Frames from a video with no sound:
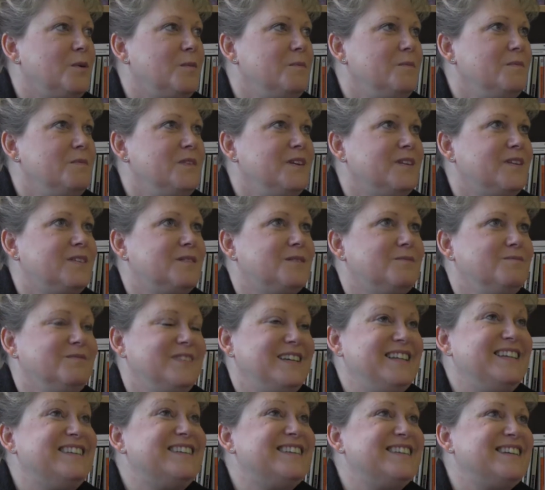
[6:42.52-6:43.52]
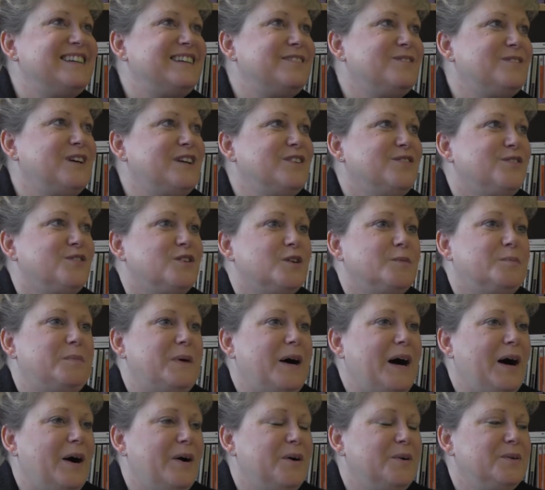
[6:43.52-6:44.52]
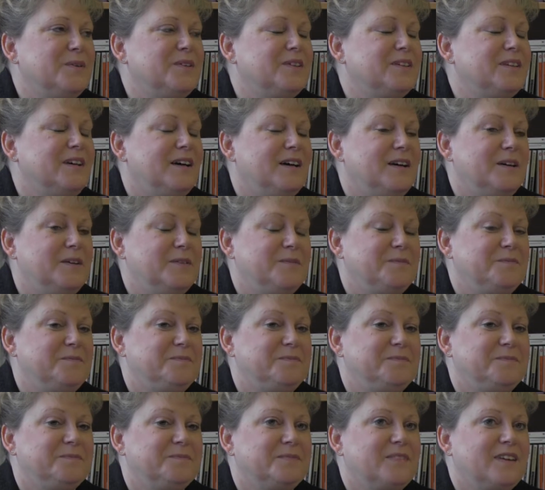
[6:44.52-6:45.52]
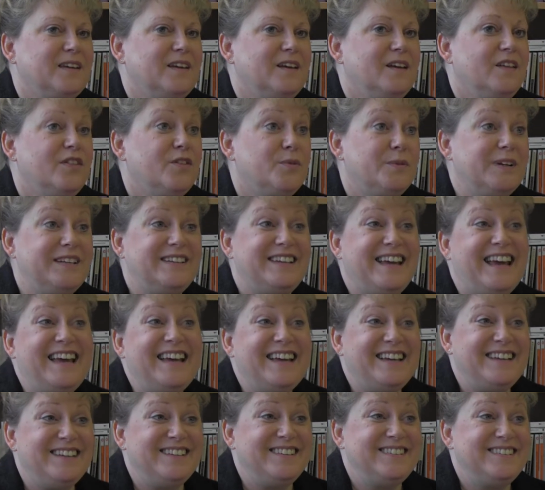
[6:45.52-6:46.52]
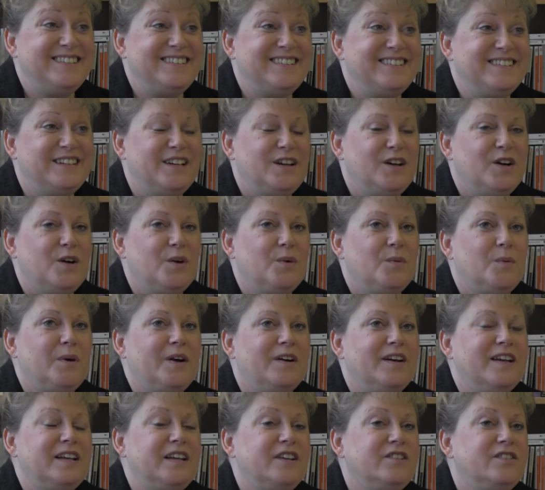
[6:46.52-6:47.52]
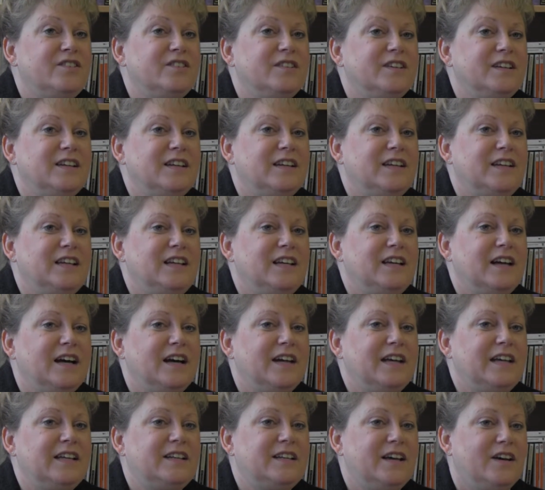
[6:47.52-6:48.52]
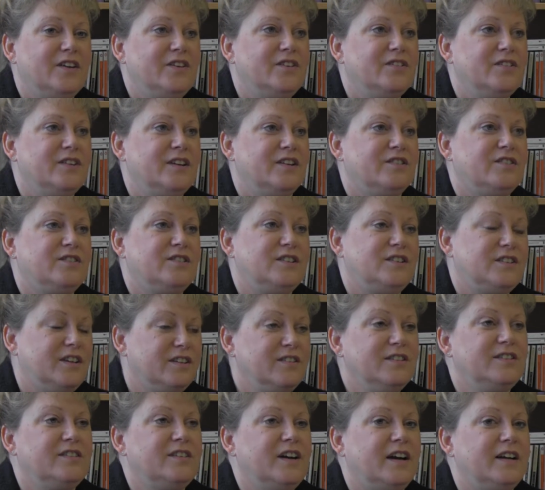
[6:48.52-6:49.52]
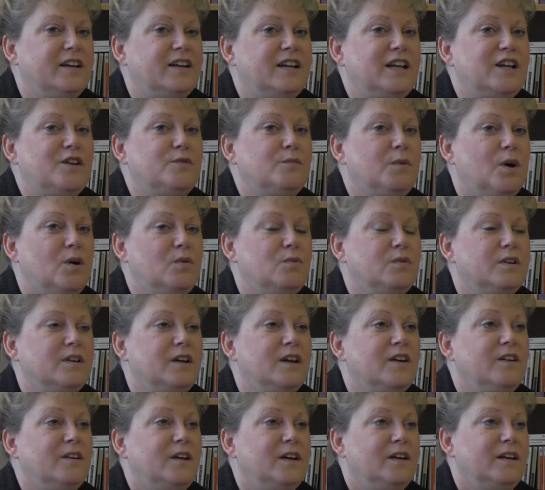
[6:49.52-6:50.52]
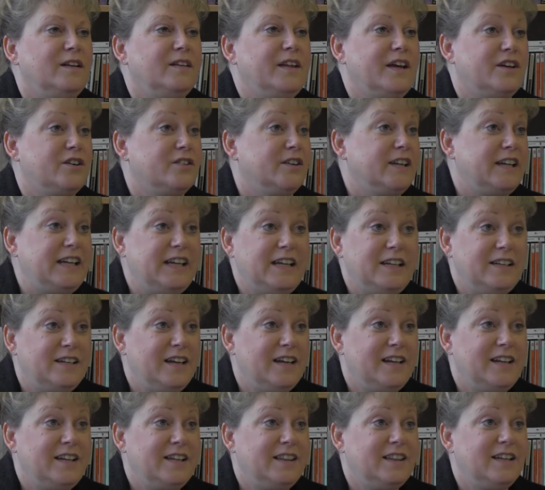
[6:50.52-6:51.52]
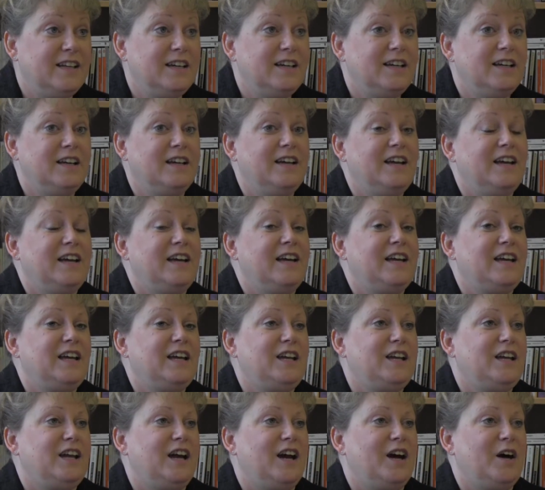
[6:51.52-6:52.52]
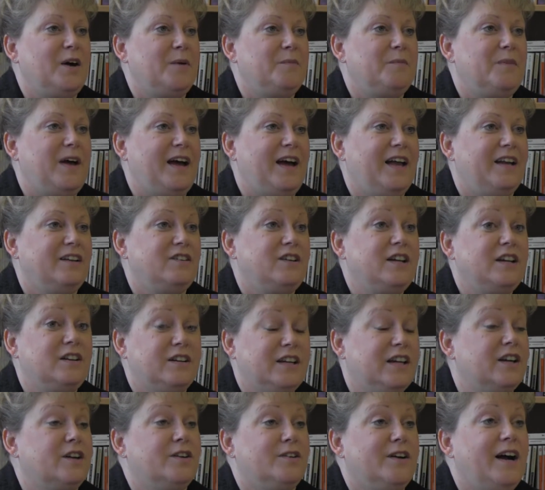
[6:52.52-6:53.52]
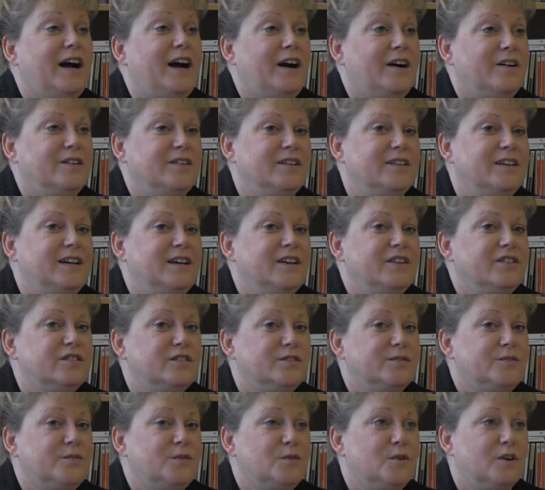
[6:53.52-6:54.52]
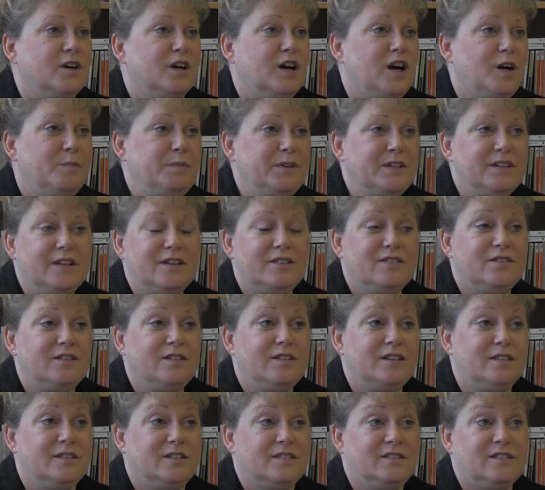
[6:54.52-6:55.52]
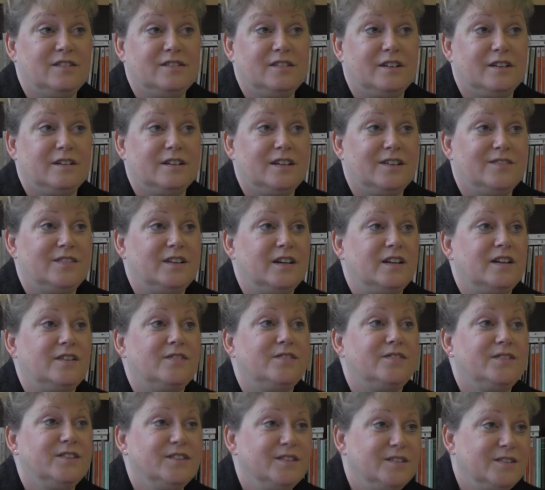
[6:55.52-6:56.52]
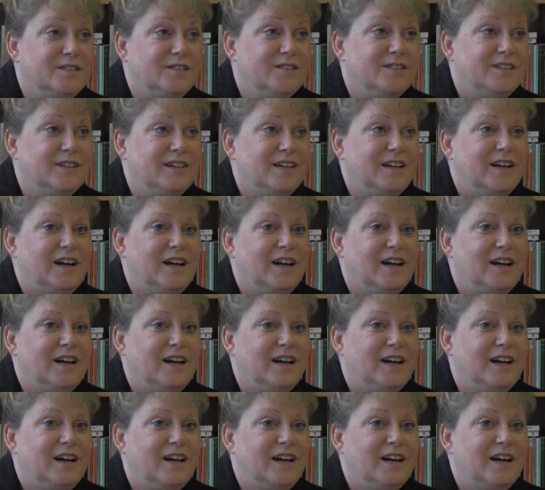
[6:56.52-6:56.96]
this incident went for about 3 days, where initially he tells her that she doesn't sign it, he won't let her eat anything, and he'll kick her out. So for a couple days she's not given any food.